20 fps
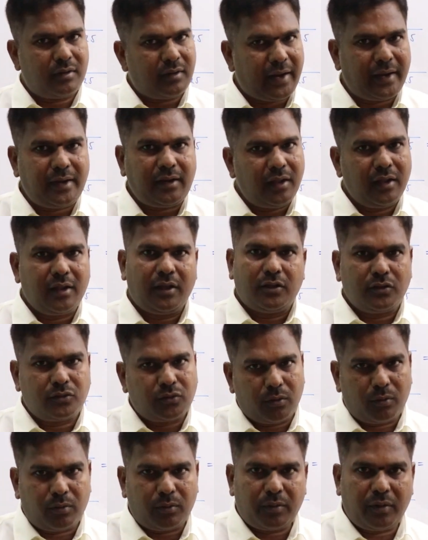Right?
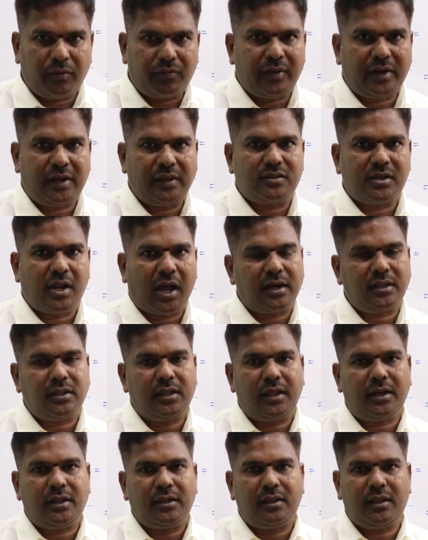So if it is not
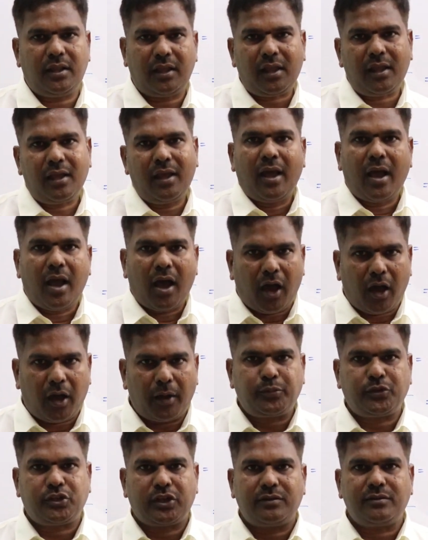there in the
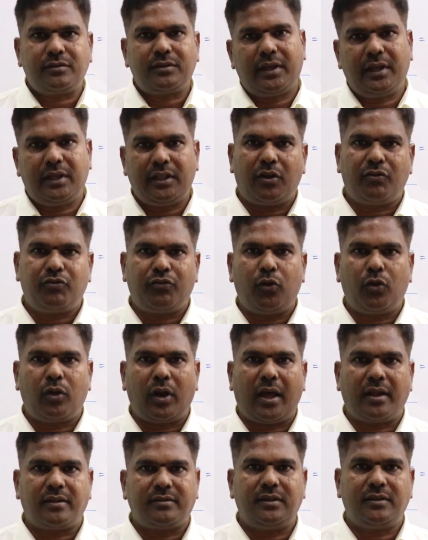options, either
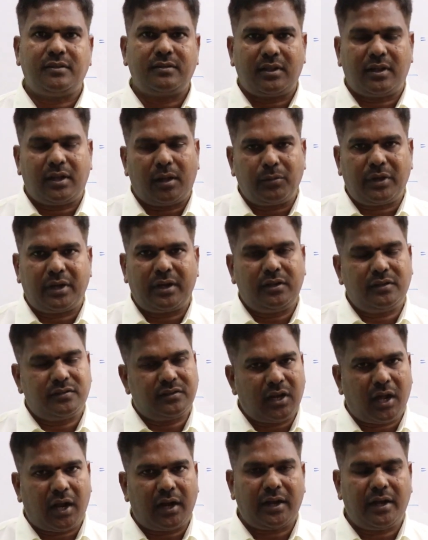4 or 6, the number
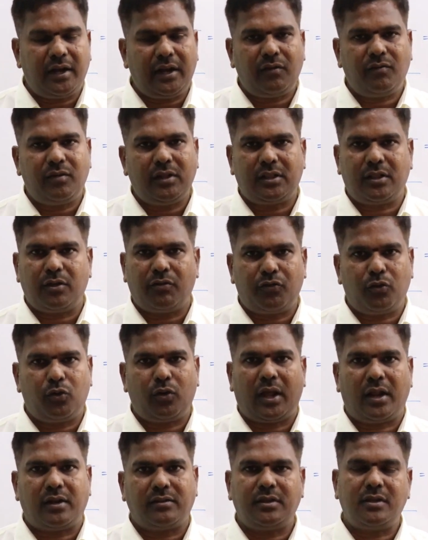is not ending with
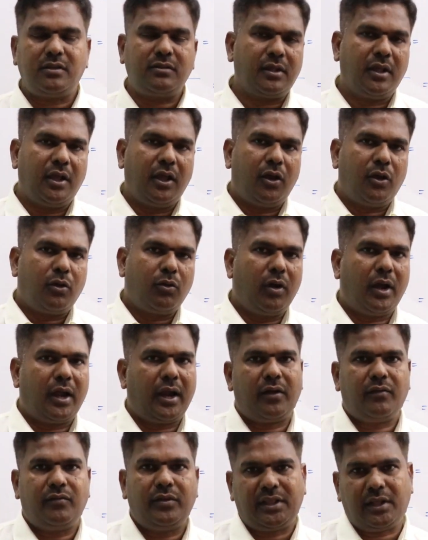4 or 6, go
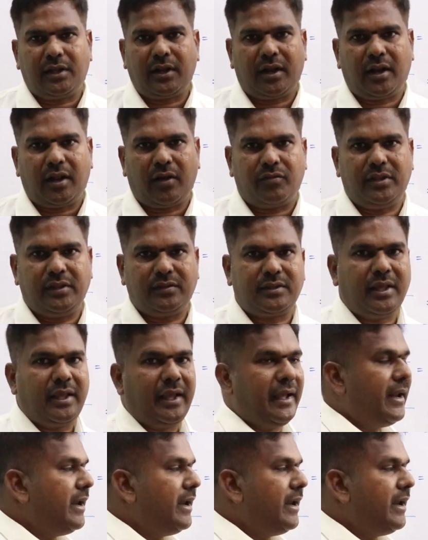ahead with none of this.